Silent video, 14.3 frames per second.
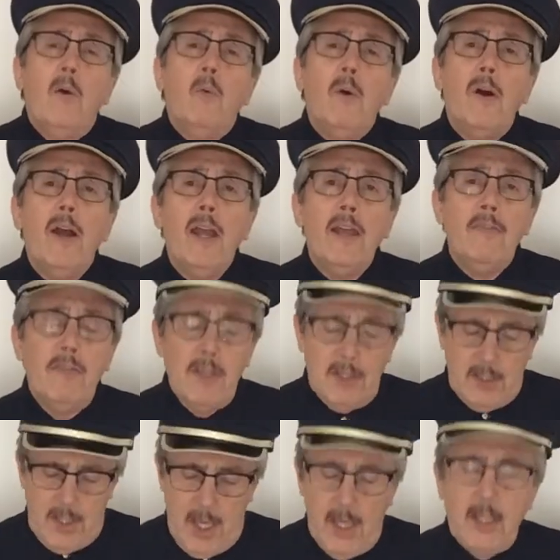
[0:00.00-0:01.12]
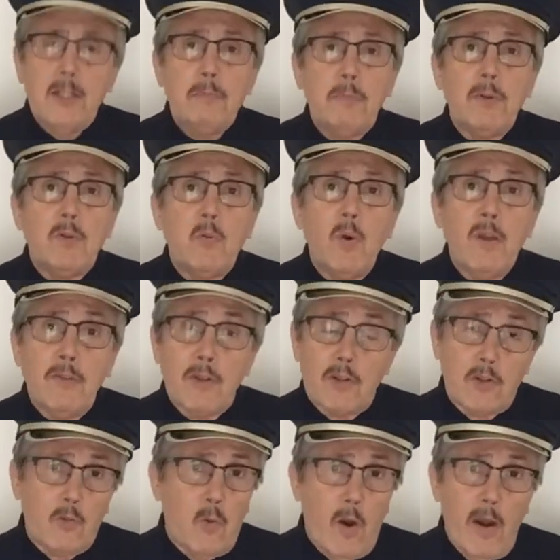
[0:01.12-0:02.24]
Well, in this case, between the
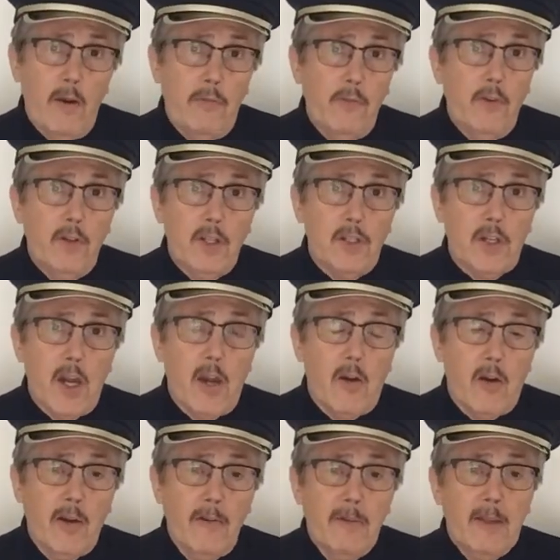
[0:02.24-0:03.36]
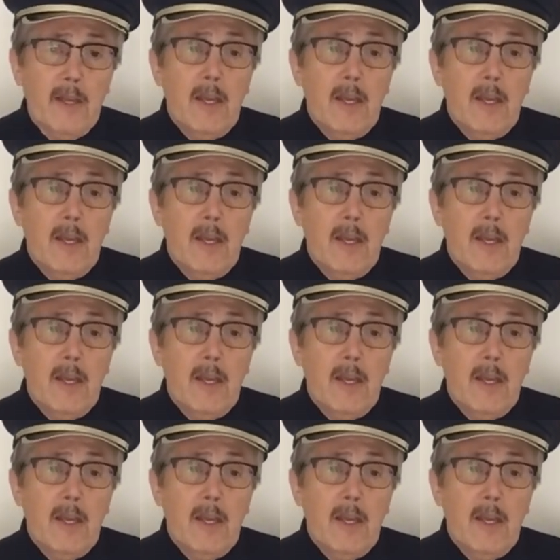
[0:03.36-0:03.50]
square footage era,